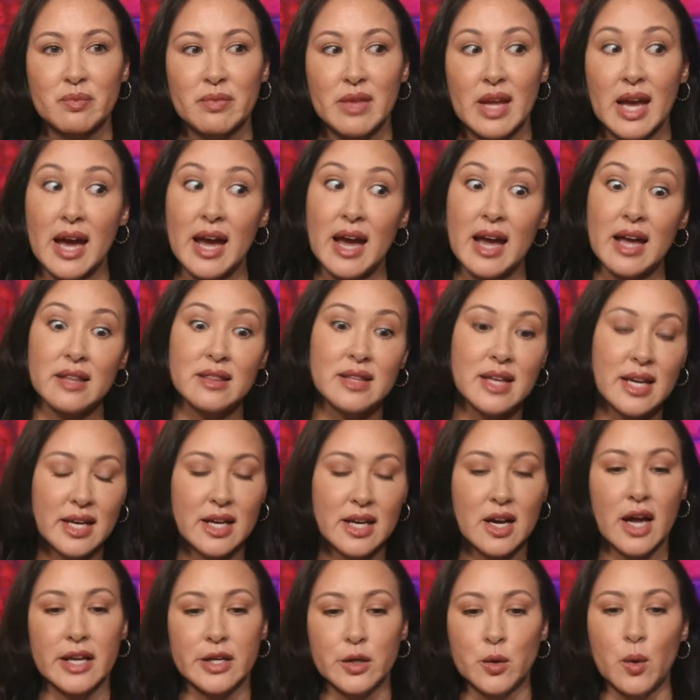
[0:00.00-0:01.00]
And then he
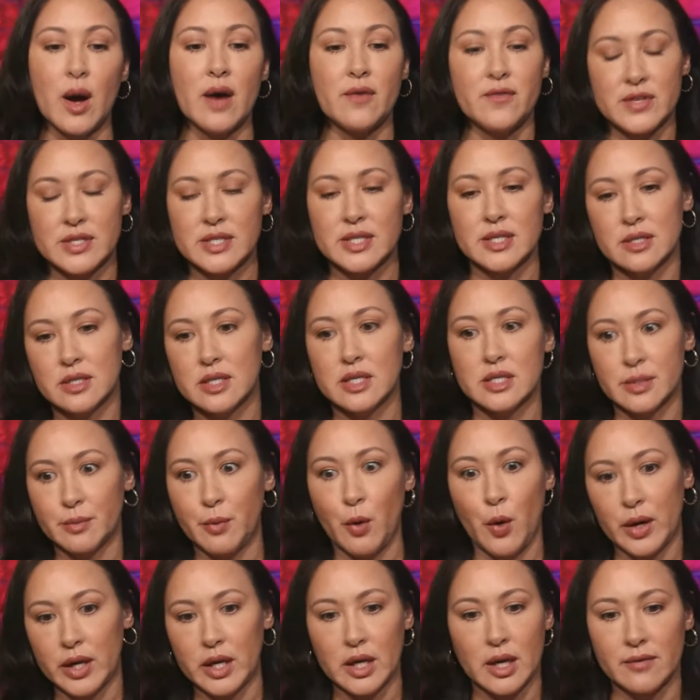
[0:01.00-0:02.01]
got into office and
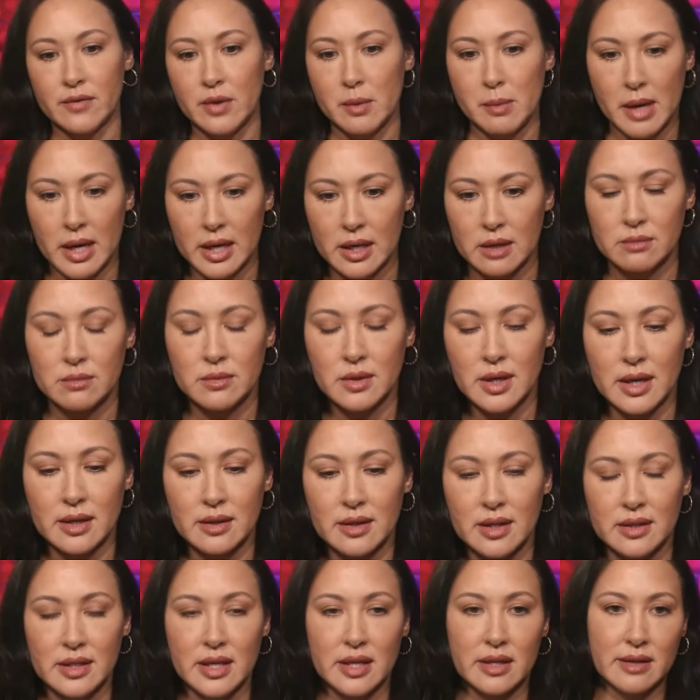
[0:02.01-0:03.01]
disappointed everybody,
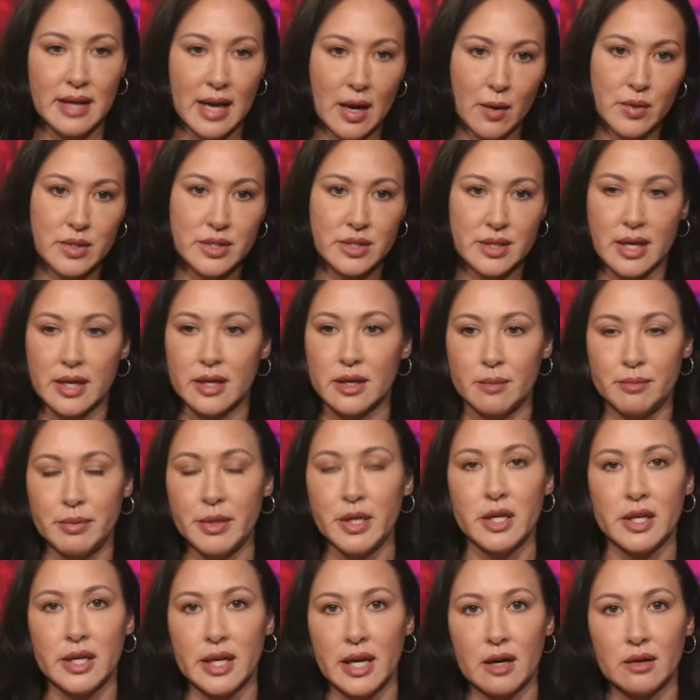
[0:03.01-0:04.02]
right? And then now he's like a
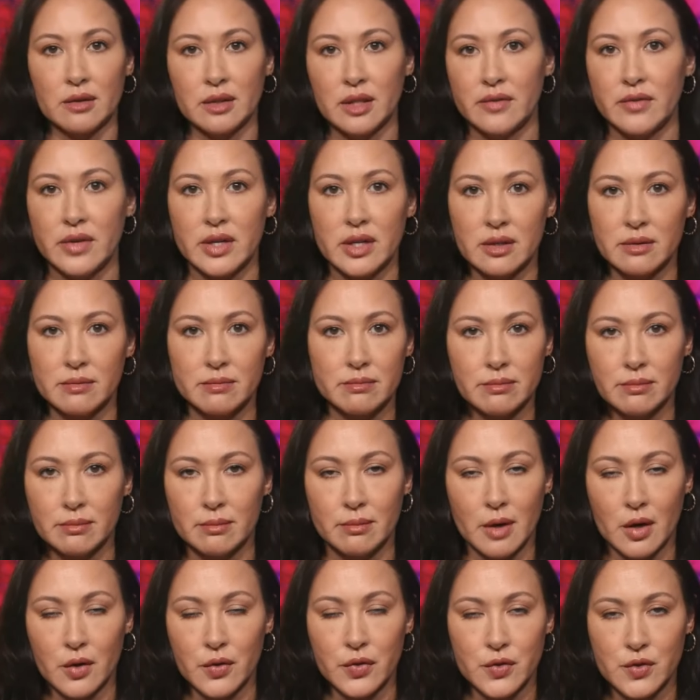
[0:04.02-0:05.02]
billionaire living in
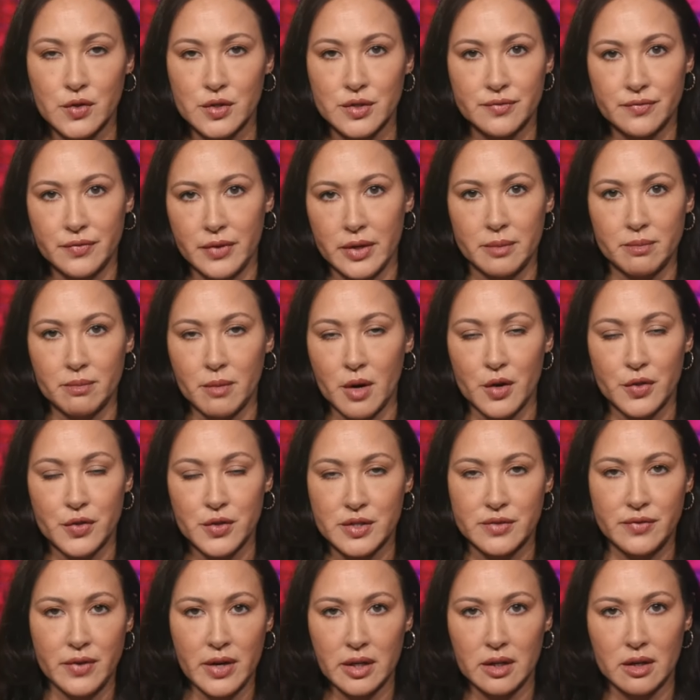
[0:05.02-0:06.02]
Martha's
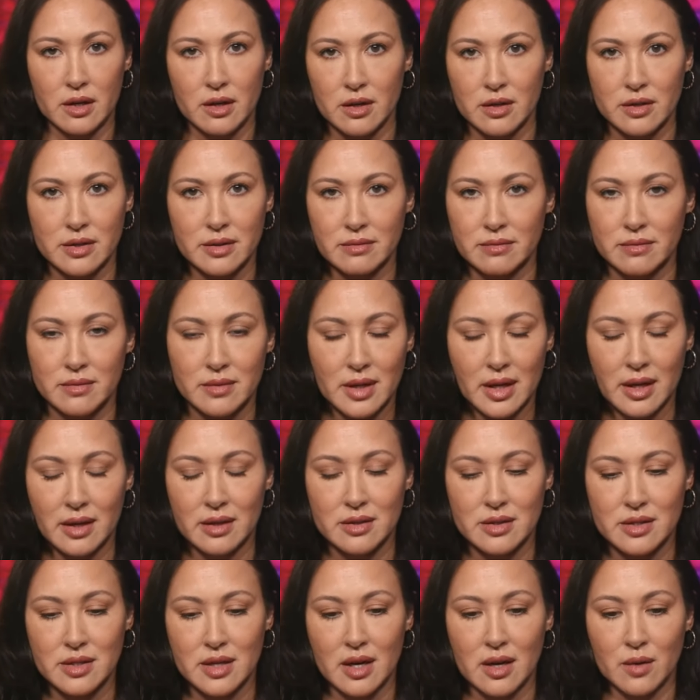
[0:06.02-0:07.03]
Vineyard
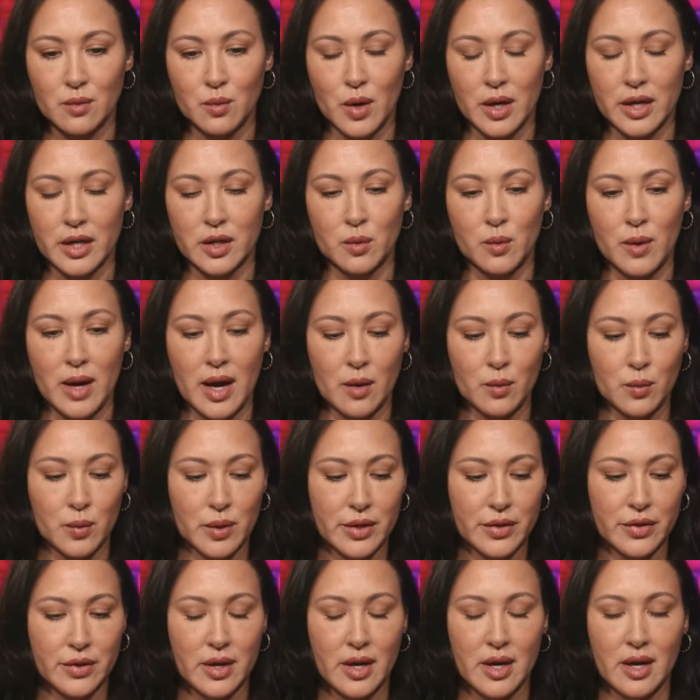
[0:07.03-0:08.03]
and running around
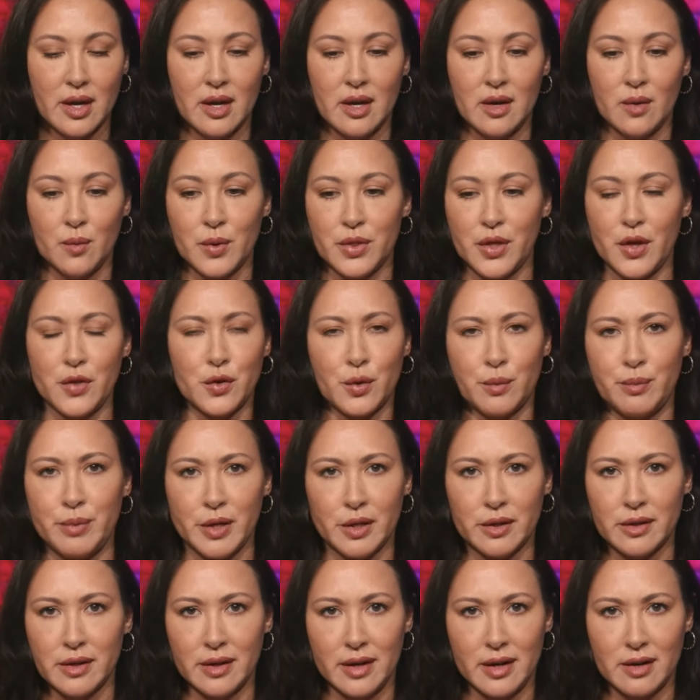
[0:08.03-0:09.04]
with other
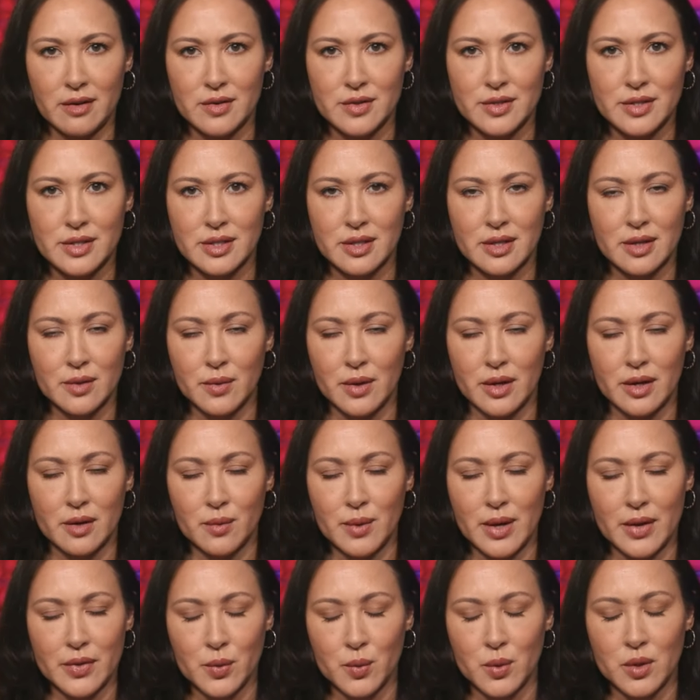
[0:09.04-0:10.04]
billionaires
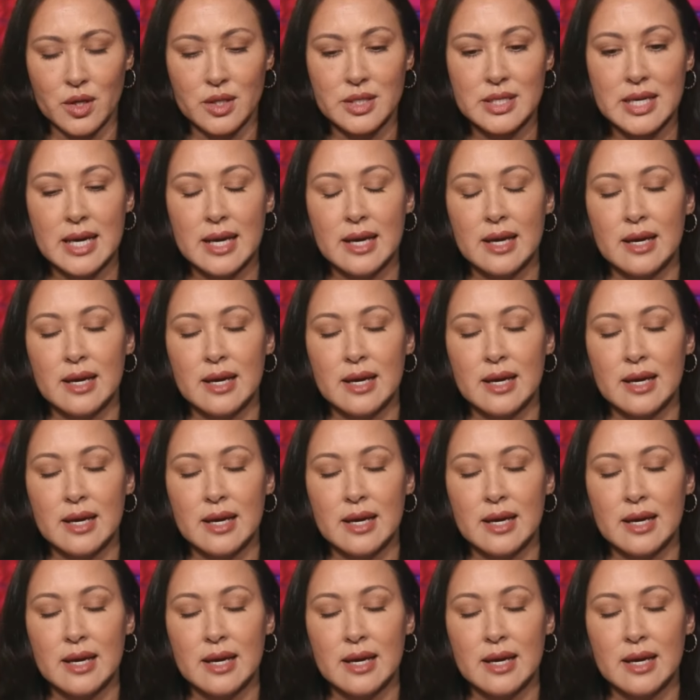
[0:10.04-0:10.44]
around the world.